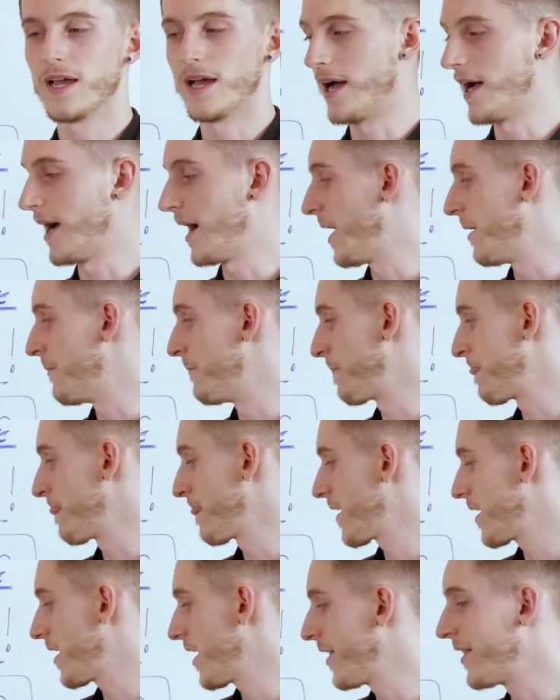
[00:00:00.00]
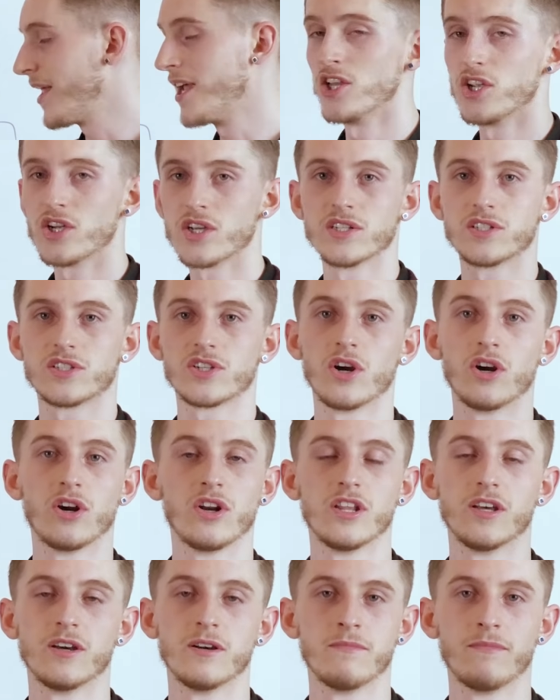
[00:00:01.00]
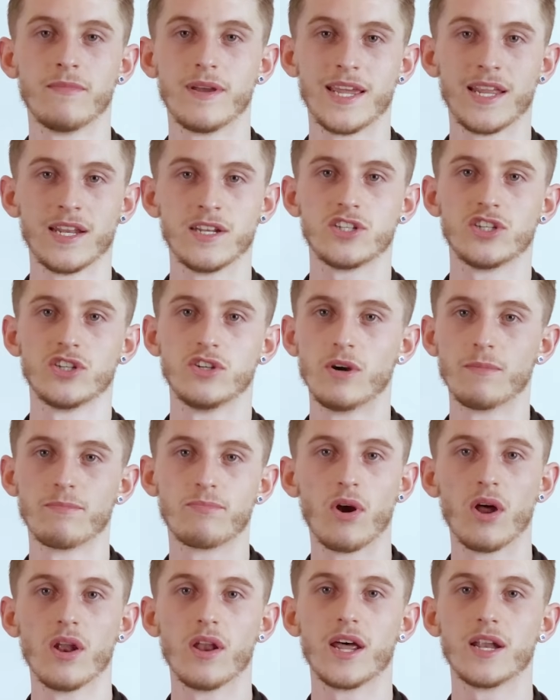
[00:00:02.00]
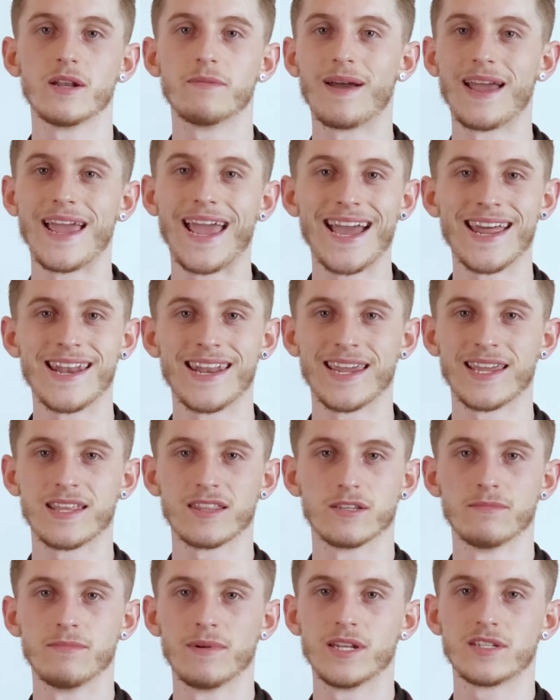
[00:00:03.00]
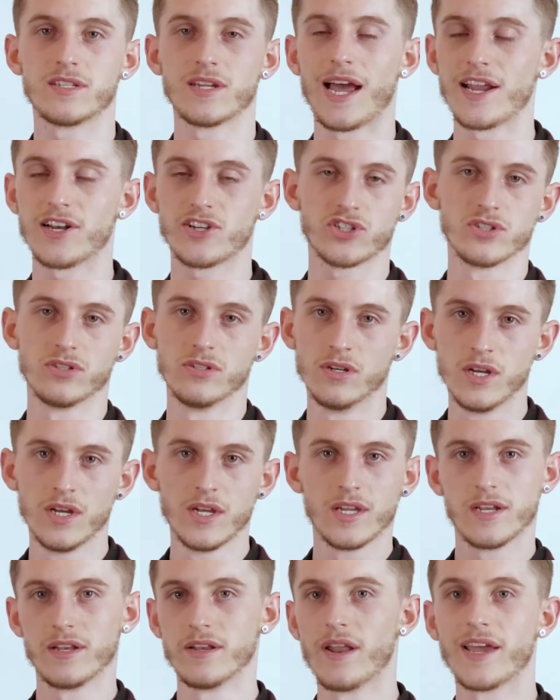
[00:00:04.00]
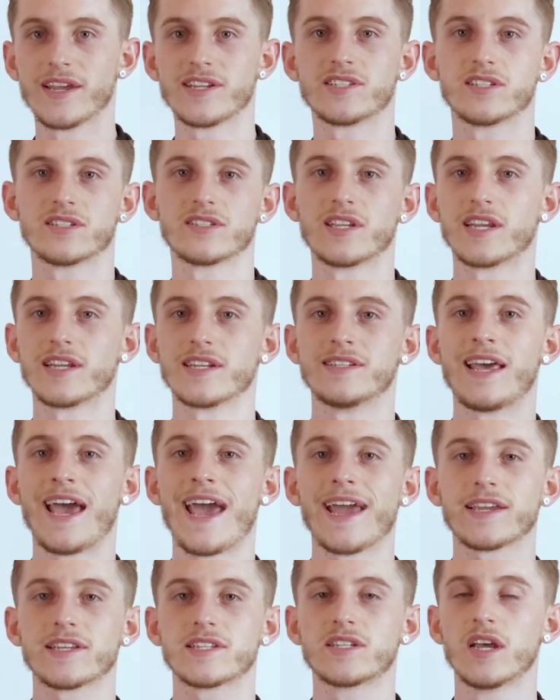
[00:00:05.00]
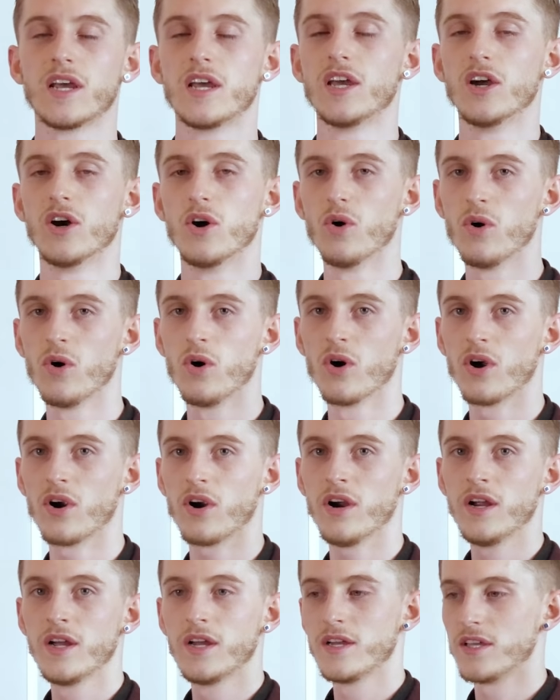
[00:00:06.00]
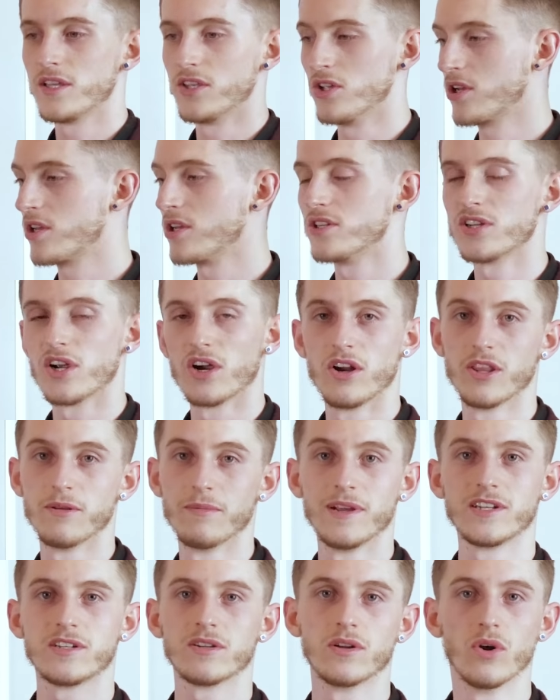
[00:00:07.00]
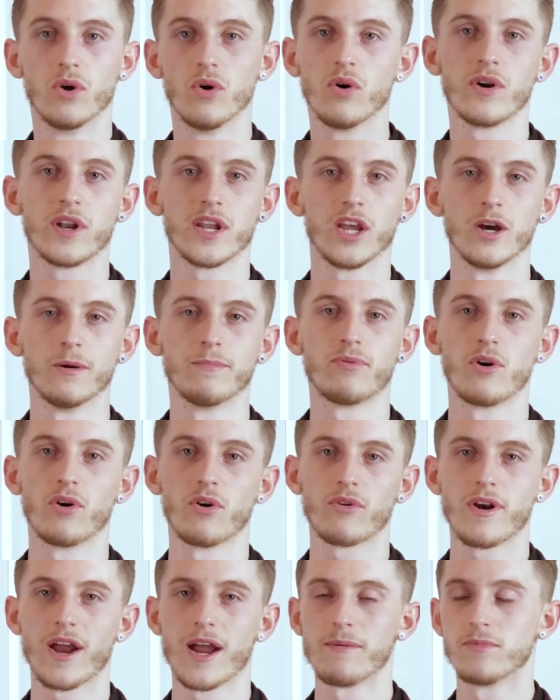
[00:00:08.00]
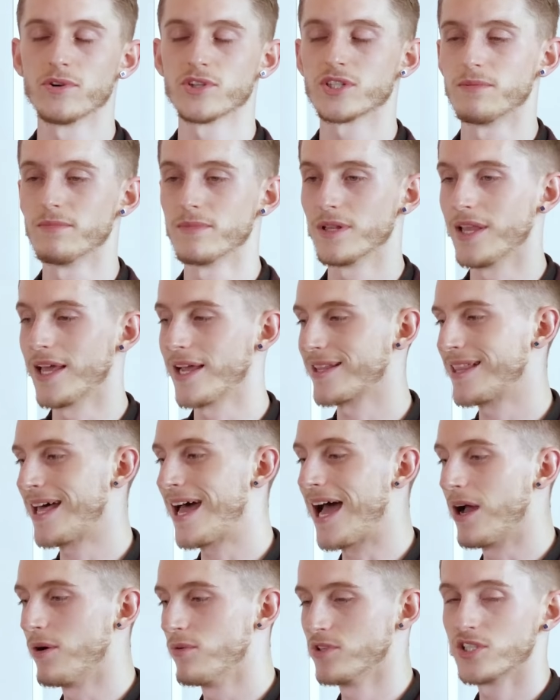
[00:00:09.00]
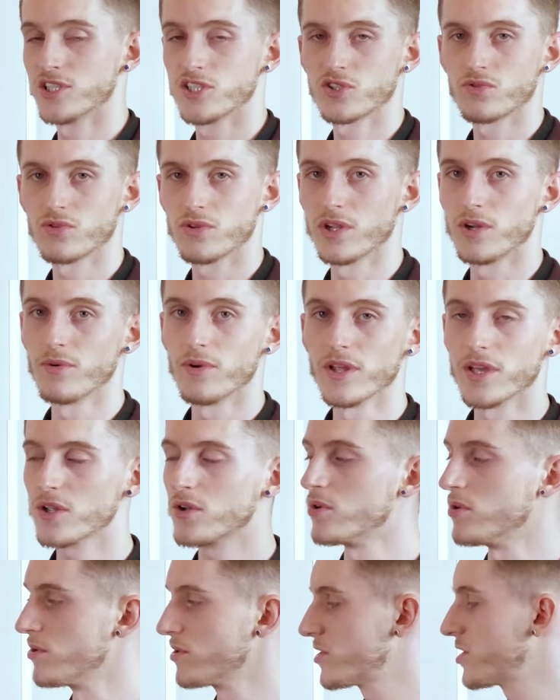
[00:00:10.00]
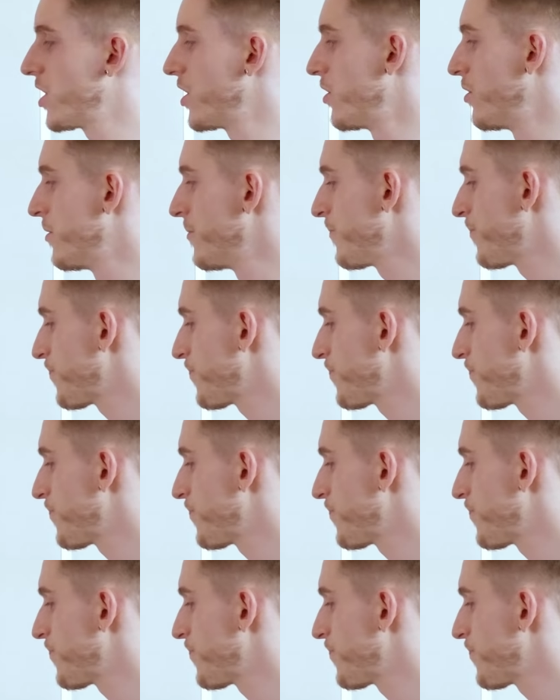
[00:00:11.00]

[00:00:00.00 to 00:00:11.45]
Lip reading: And then you can turn them into a product by editing them into actual nice succinct text, or you can turn them into an audio program or something like that, which is really, really cool too.